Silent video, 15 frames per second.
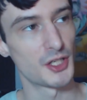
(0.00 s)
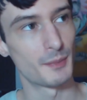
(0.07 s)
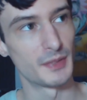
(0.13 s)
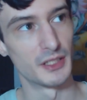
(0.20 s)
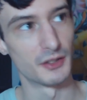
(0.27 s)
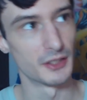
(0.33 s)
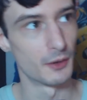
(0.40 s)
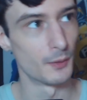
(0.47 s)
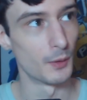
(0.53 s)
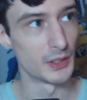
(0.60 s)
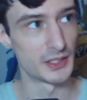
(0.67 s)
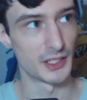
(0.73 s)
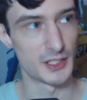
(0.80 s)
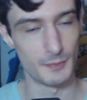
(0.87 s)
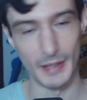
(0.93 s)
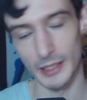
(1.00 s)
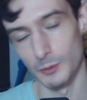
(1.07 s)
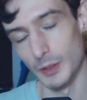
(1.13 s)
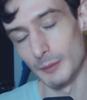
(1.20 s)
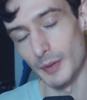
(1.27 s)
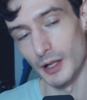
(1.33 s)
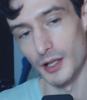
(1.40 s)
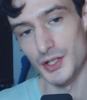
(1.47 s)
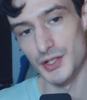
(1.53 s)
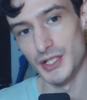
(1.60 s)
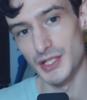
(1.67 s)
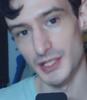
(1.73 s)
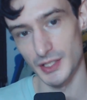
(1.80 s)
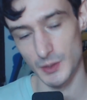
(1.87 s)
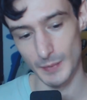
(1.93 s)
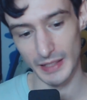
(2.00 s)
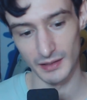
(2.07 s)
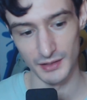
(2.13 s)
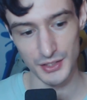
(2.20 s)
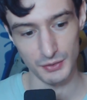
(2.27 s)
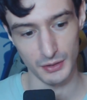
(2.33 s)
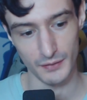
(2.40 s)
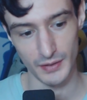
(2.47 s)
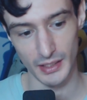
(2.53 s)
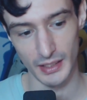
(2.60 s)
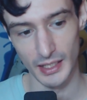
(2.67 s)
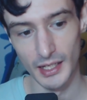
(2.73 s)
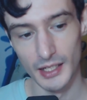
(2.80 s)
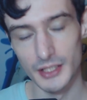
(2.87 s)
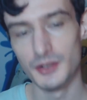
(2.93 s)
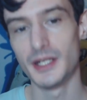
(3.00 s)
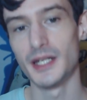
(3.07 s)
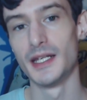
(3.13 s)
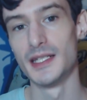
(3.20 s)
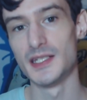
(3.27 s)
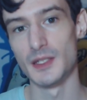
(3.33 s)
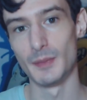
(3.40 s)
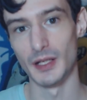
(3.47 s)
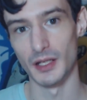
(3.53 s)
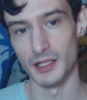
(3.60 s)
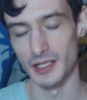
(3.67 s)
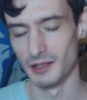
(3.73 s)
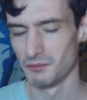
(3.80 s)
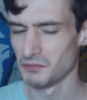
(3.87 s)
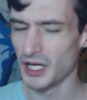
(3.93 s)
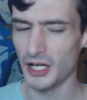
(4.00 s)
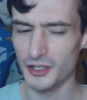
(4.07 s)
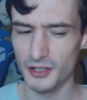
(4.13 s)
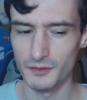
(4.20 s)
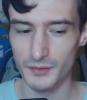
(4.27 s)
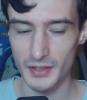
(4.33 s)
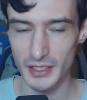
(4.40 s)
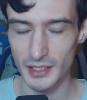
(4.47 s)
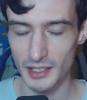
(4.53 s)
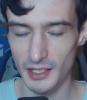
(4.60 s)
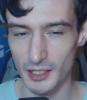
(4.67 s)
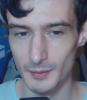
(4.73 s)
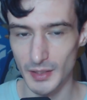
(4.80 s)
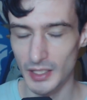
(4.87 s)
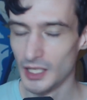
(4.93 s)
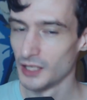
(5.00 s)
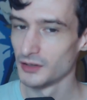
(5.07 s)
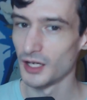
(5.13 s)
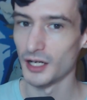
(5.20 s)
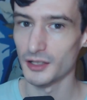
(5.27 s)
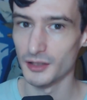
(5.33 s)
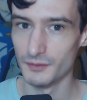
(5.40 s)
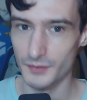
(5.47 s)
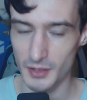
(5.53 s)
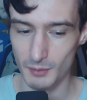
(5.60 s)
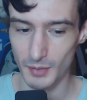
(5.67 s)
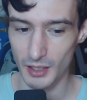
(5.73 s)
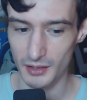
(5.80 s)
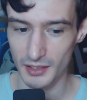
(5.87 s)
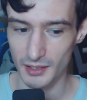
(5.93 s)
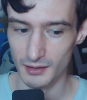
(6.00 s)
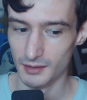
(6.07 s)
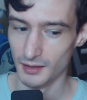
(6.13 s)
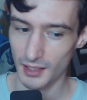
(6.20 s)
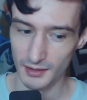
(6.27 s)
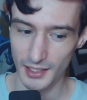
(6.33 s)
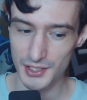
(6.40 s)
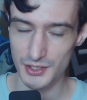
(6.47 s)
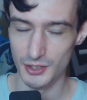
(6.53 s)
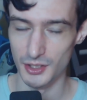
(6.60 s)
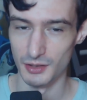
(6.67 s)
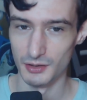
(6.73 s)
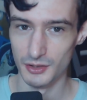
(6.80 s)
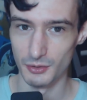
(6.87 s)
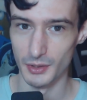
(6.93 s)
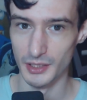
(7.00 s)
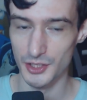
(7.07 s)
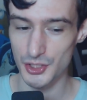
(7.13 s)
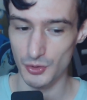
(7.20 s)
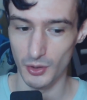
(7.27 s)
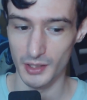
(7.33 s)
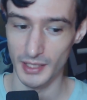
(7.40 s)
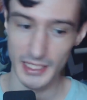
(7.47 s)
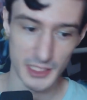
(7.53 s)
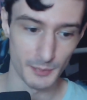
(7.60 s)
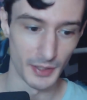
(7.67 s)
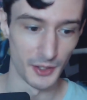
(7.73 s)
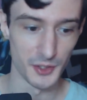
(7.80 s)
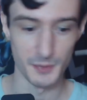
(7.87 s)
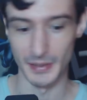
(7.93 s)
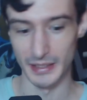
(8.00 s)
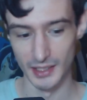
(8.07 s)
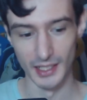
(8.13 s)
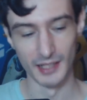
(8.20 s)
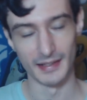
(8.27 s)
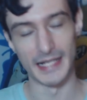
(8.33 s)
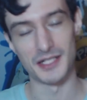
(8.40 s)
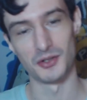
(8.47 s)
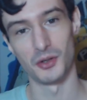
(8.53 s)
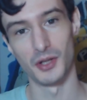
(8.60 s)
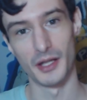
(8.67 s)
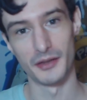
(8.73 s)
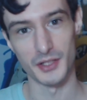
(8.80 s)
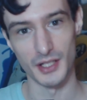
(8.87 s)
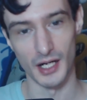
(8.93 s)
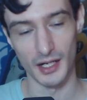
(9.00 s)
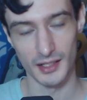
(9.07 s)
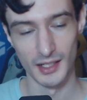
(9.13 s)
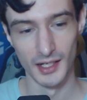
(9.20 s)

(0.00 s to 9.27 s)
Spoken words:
and you don't know what to expect, what policies to expect, and this sort of thing, you get instability. Not good for the economy, not good for the market, unless you're doing a short, I suppose, but that's a whole other talk.